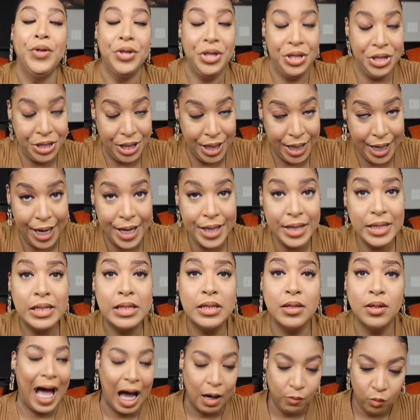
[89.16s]

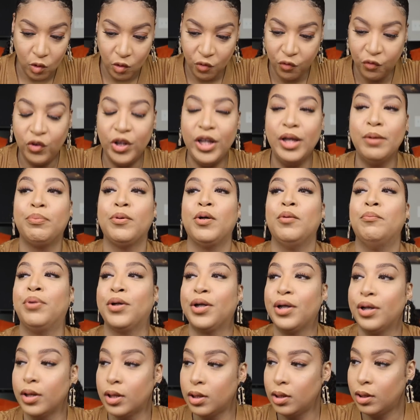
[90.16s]
Yes. I will flip a
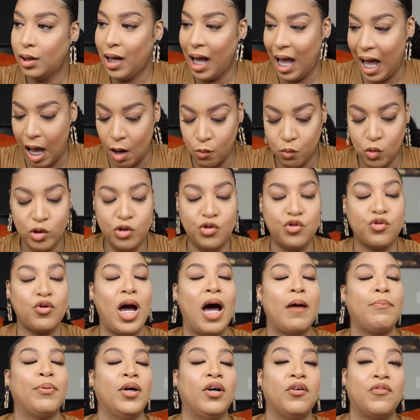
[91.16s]
burger. I will
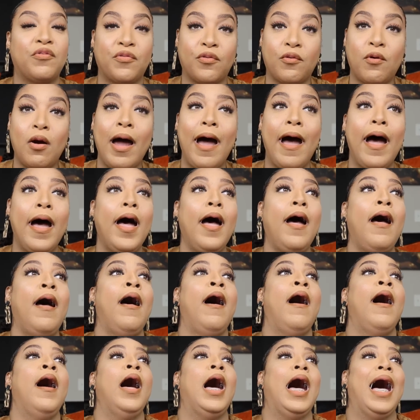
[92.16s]
drop a fry.
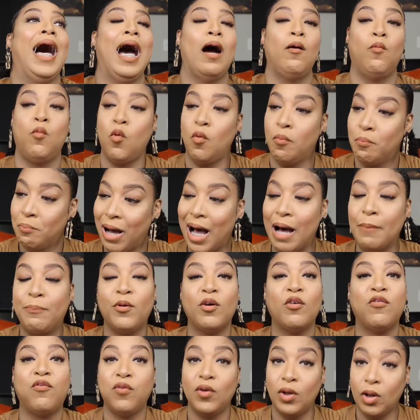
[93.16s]
I will
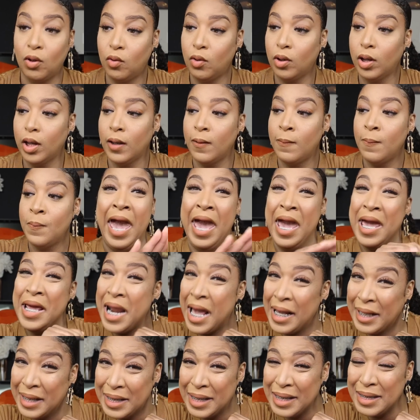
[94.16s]
mop a floor.
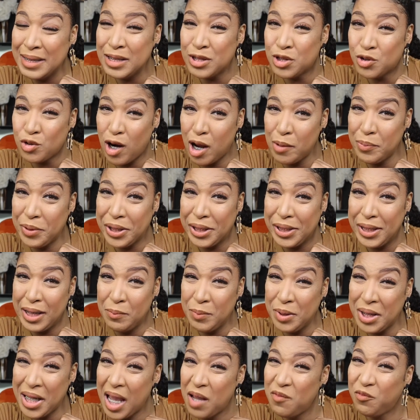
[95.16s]
And I could get the strawberry
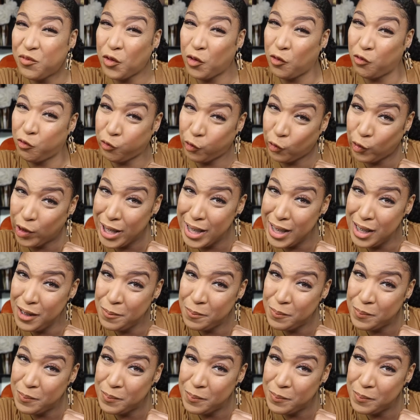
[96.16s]
lemonade for free.